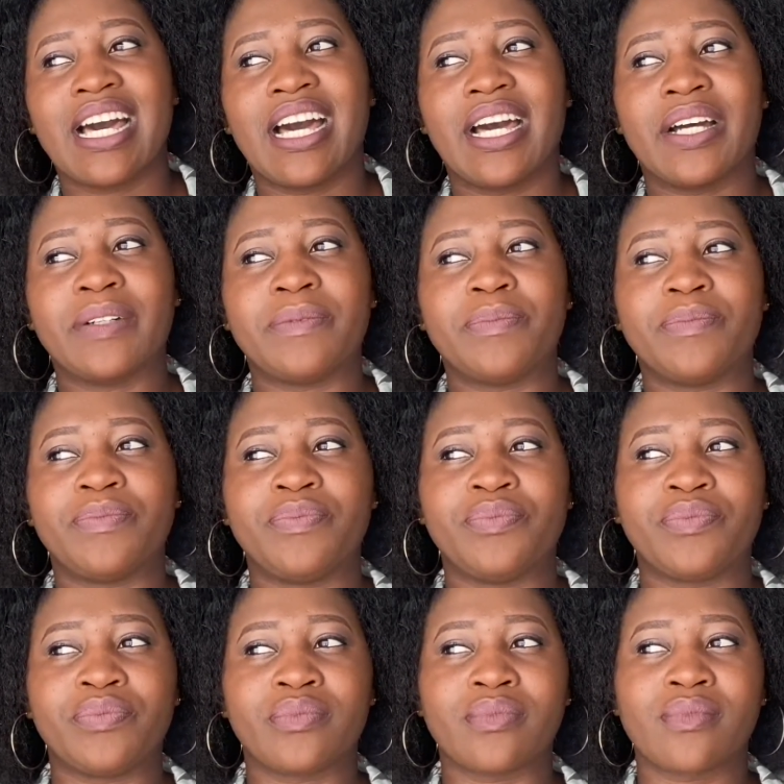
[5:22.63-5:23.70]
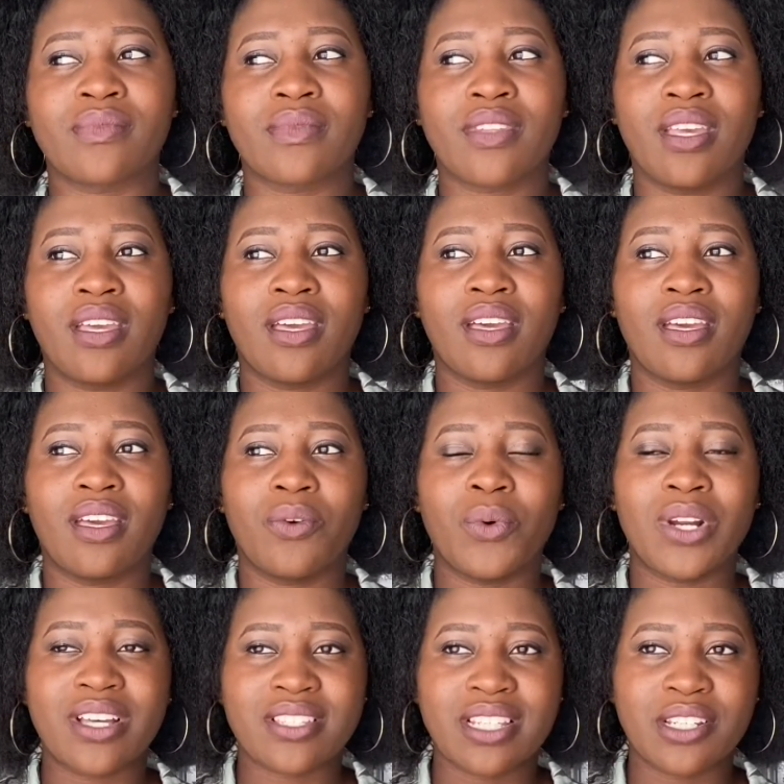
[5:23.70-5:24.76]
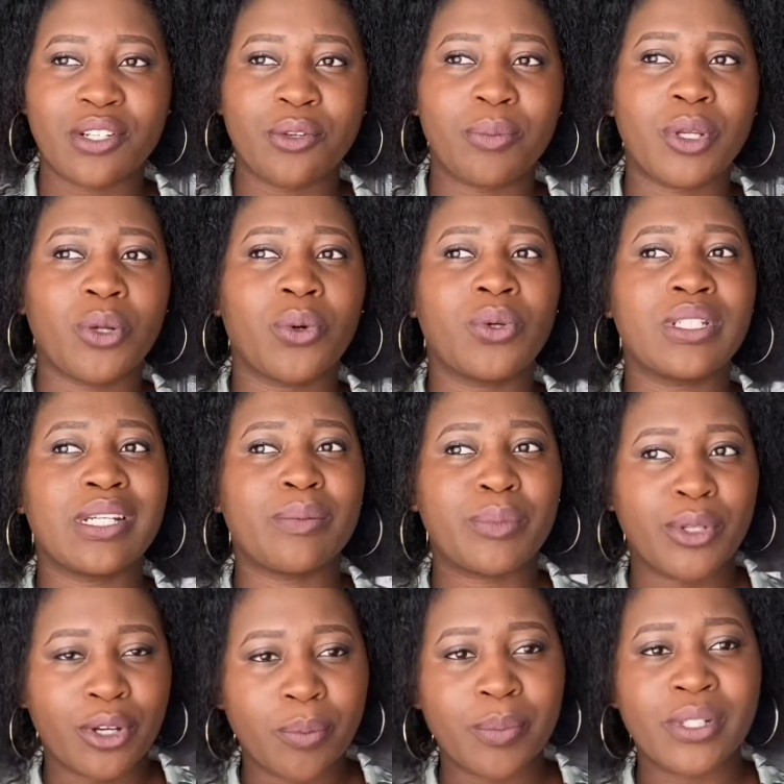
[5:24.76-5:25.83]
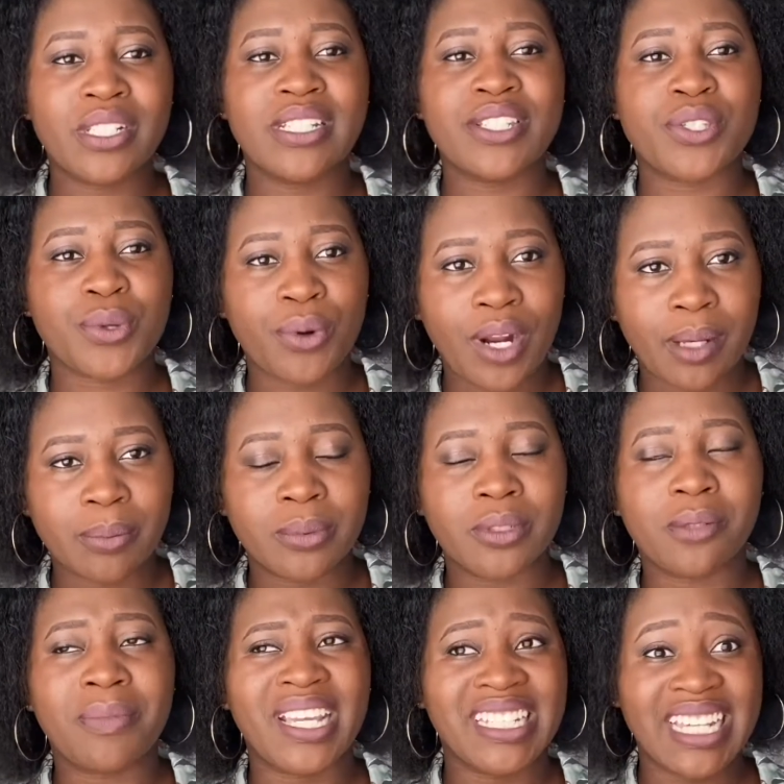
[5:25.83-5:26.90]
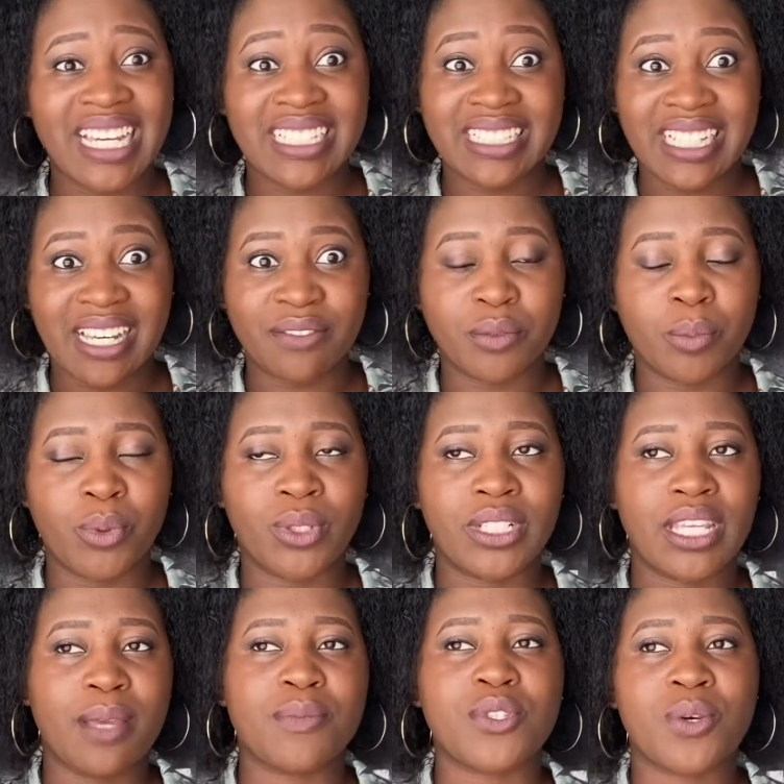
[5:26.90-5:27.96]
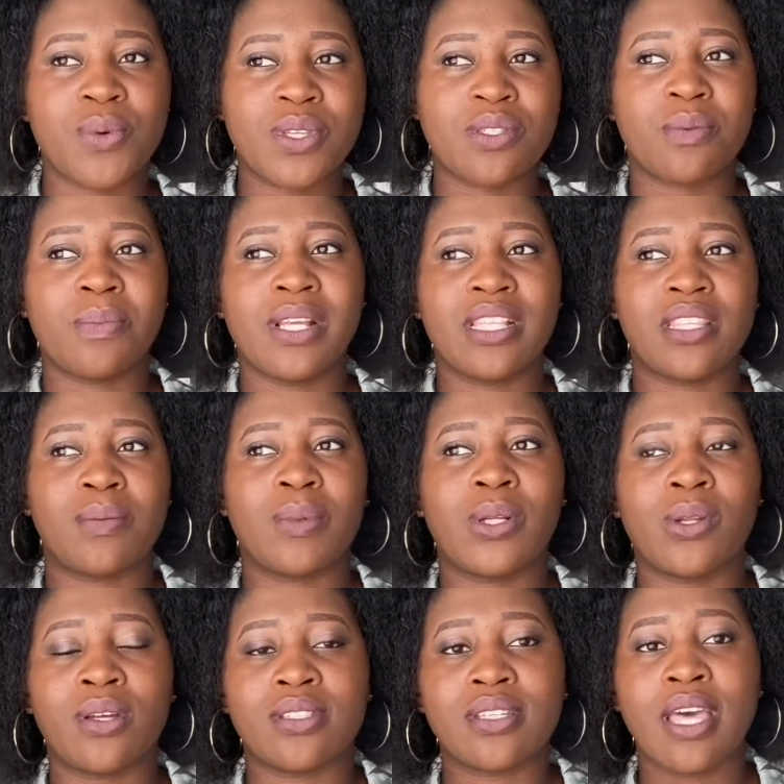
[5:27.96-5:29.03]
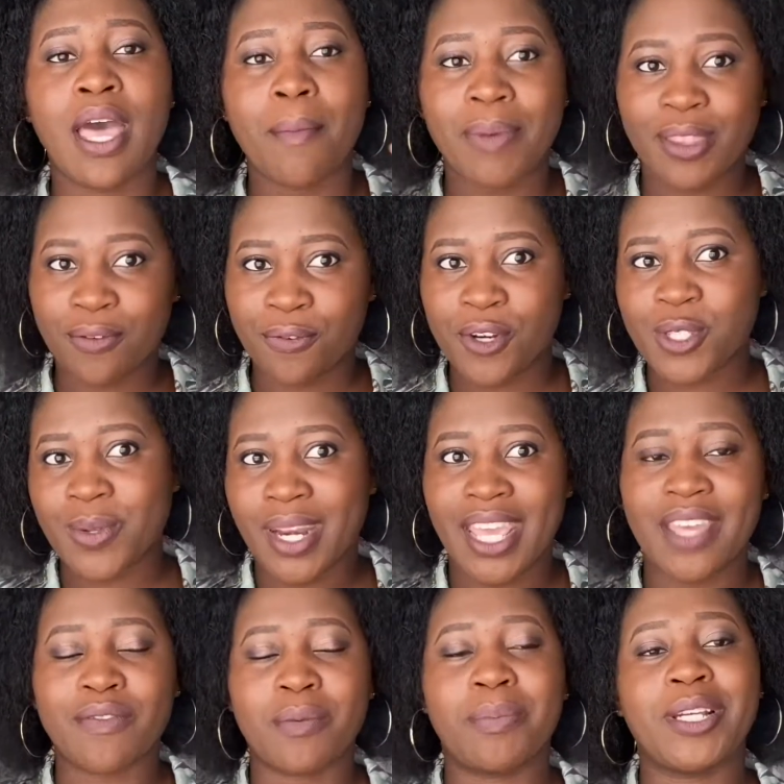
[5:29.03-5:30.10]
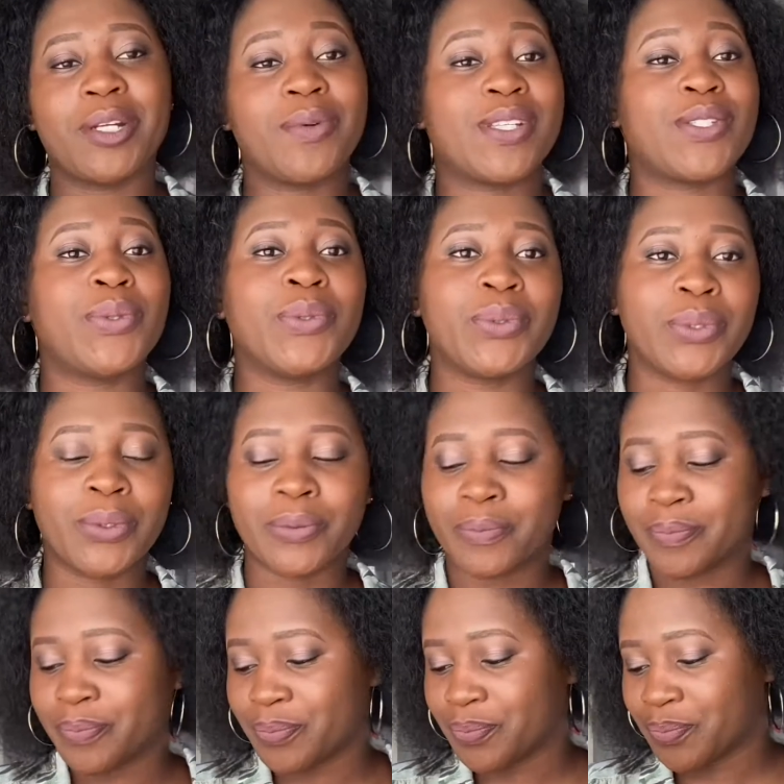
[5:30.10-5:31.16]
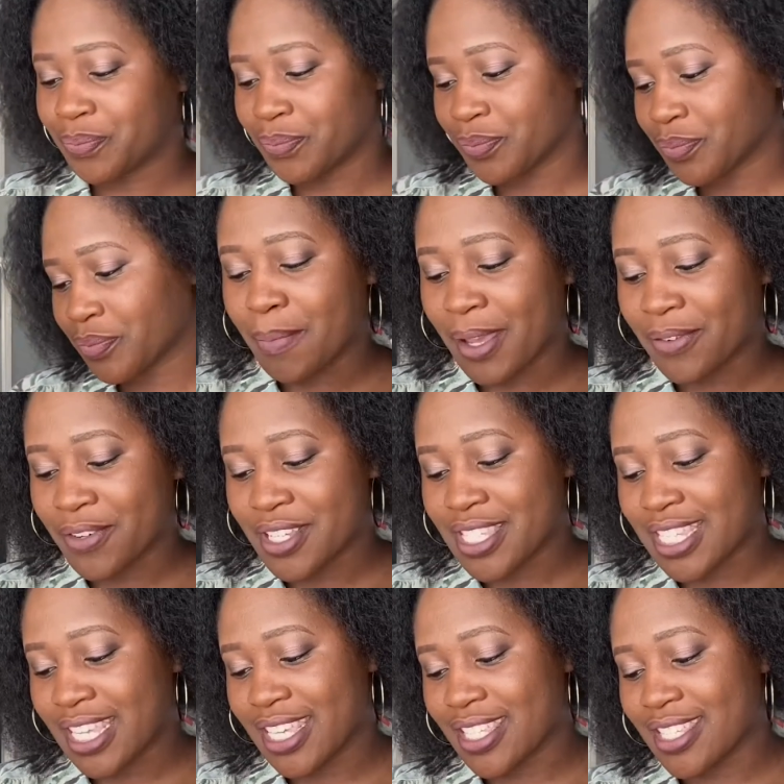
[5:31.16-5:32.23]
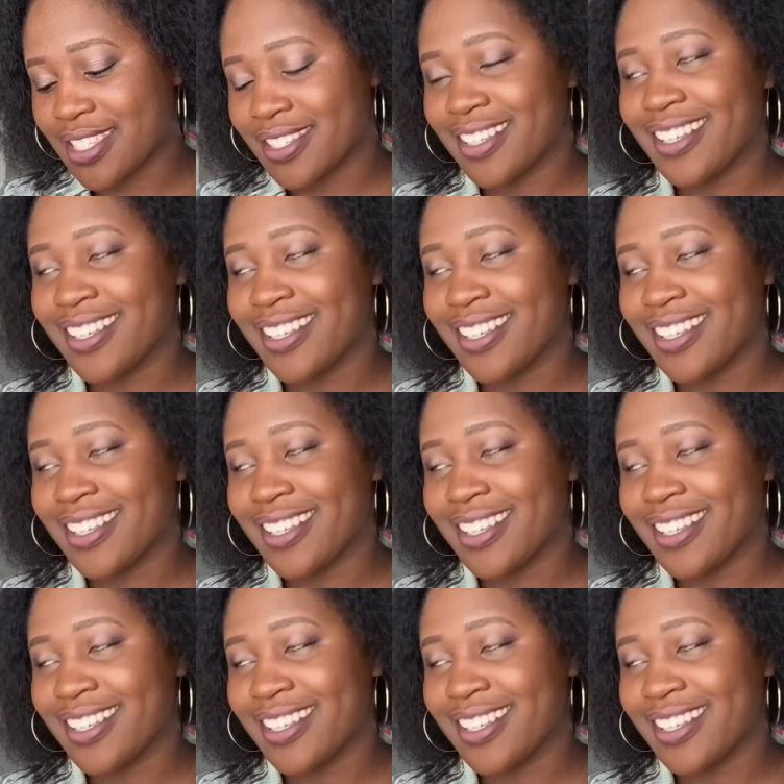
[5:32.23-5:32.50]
When I was a little bit older, Monopoly, Scrabble. My dad loved board games, so we used to play them a lot. But the first one I ever played was Ludo. My first kiss.